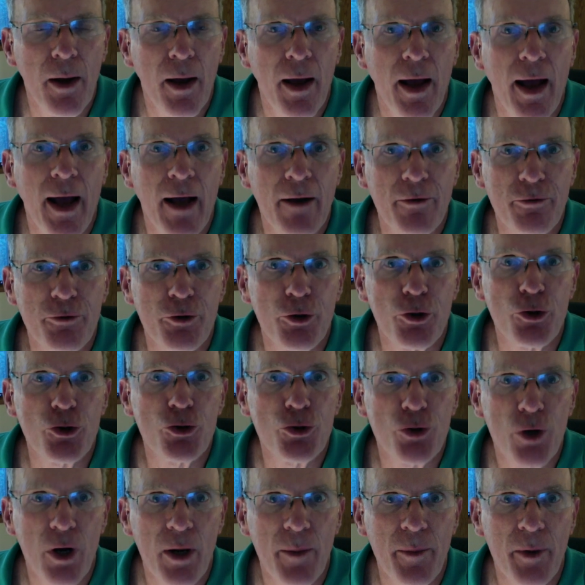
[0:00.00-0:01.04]
after
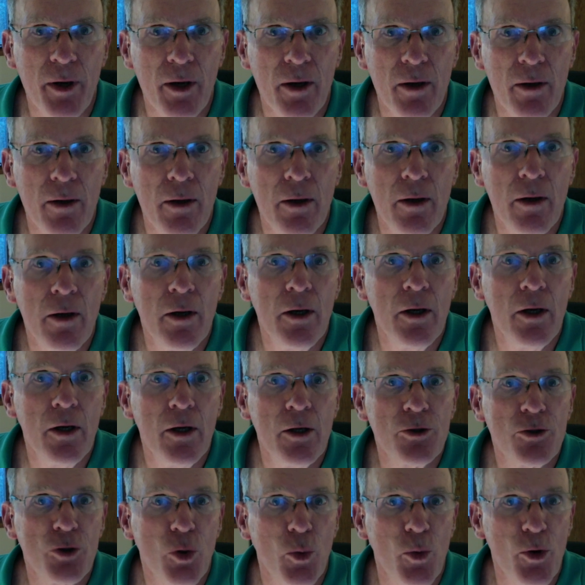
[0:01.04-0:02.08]
trauma.
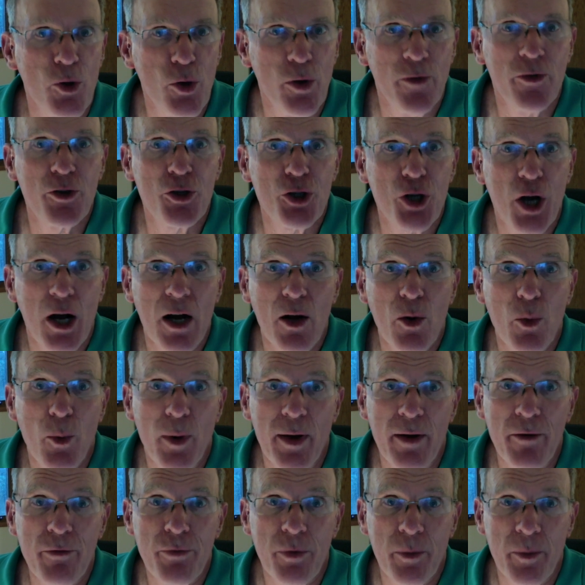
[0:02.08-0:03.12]
So when you have a
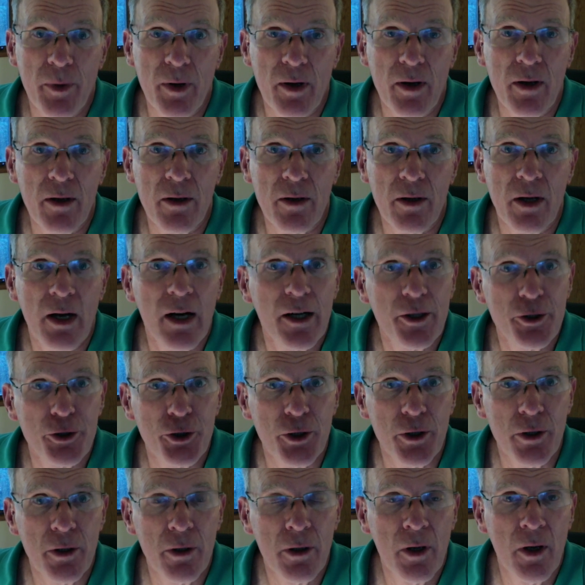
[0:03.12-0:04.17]
shockwave from a
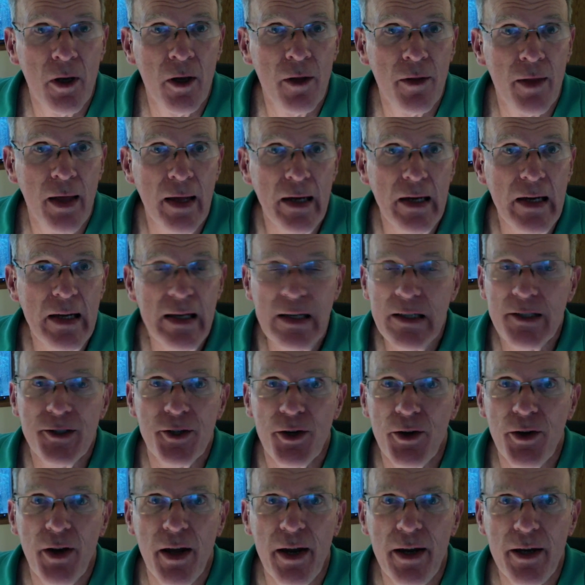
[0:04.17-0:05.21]
concussion, that
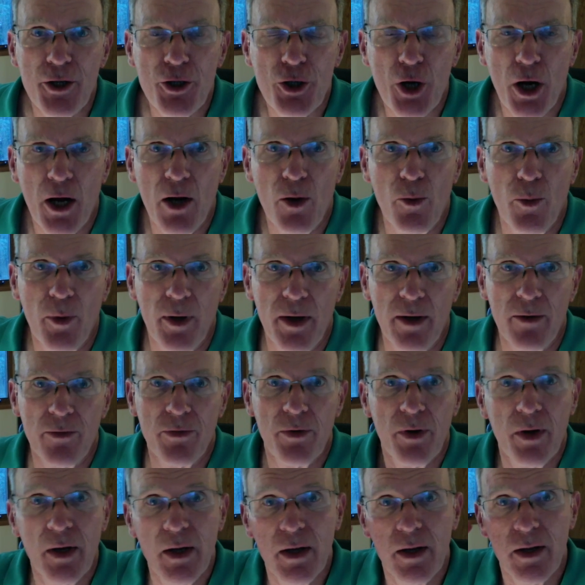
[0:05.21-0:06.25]
instantaneous shockwave
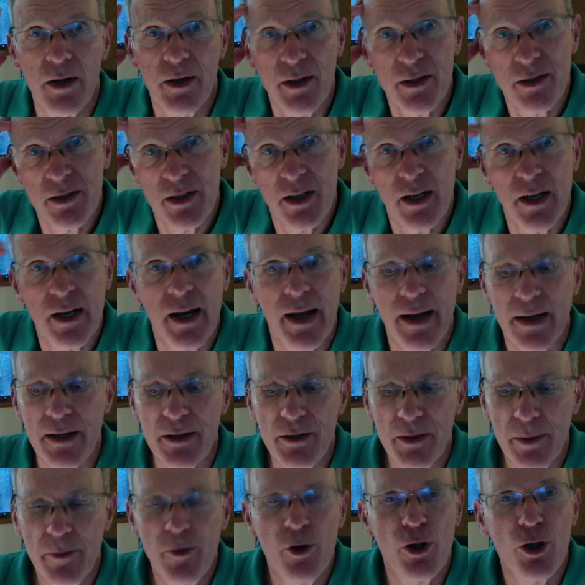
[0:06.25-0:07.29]
disconnects
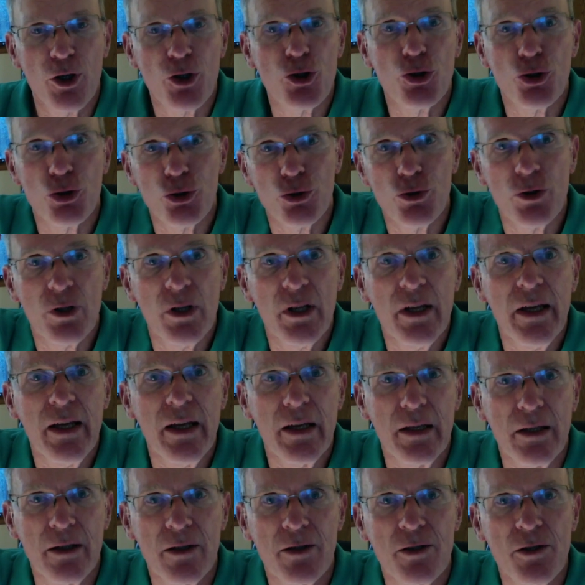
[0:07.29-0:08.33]
some of the
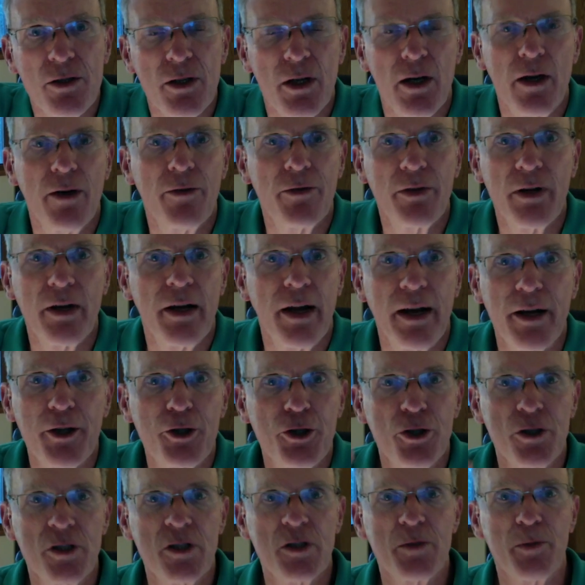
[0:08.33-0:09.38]
trillions of
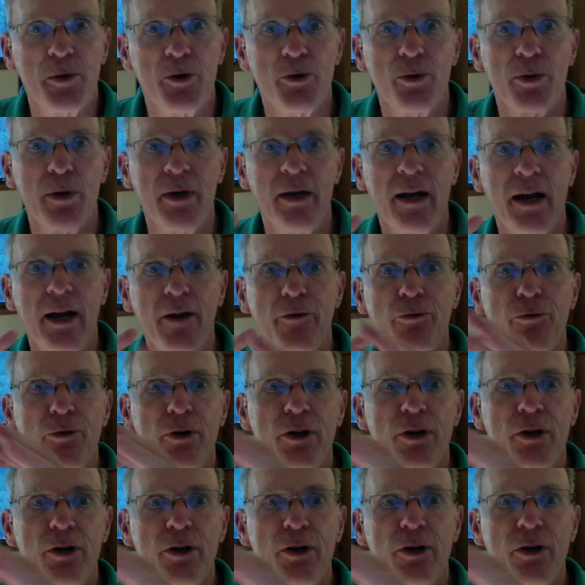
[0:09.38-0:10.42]
connections between every
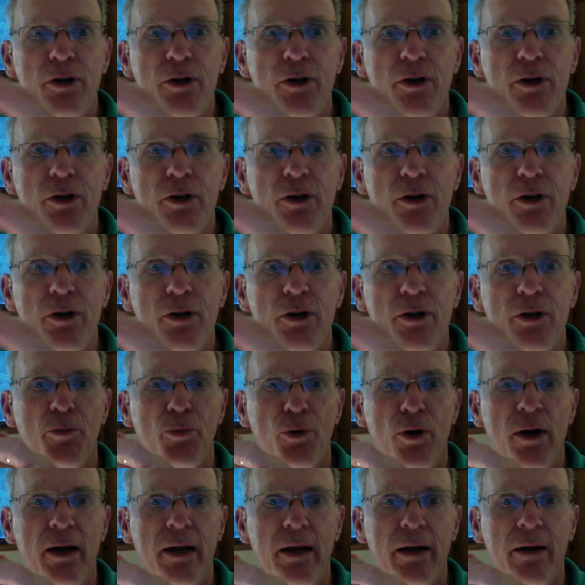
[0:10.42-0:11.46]
nerve cell in your
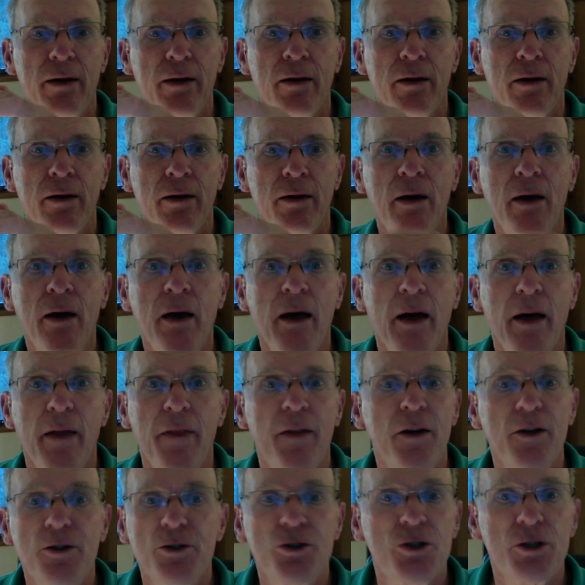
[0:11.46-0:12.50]
brain. And
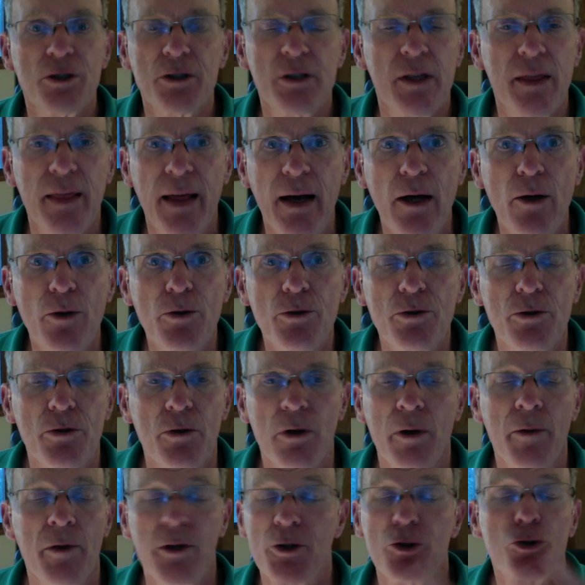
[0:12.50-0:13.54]
there's just thousands,
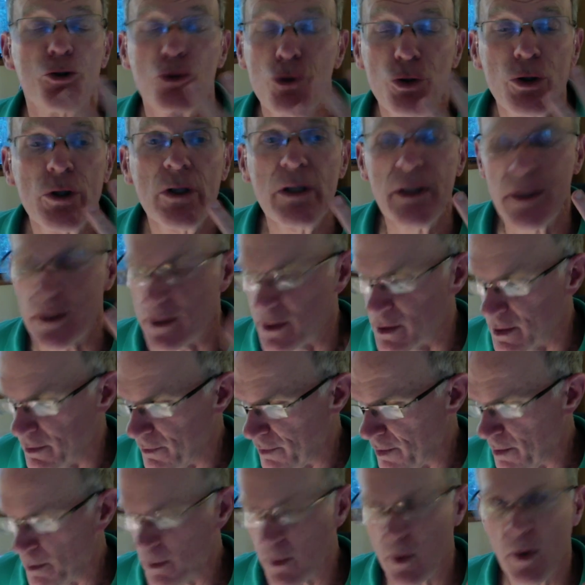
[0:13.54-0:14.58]
or there's trillions of
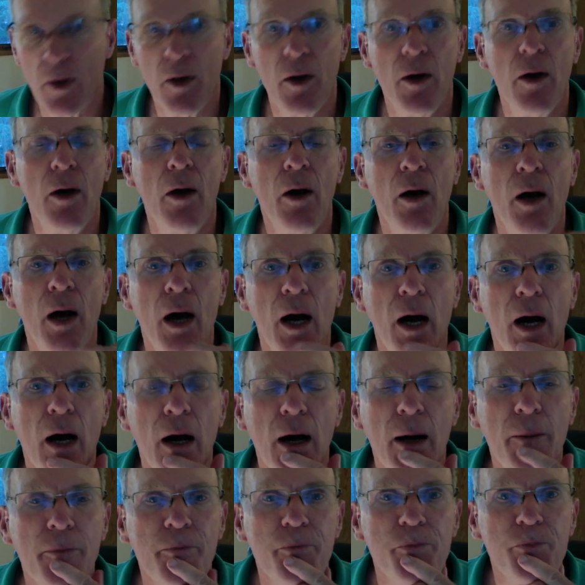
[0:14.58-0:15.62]

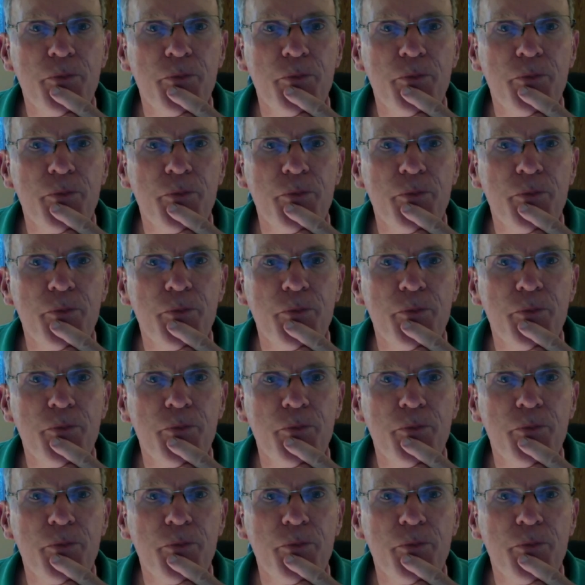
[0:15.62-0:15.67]
them.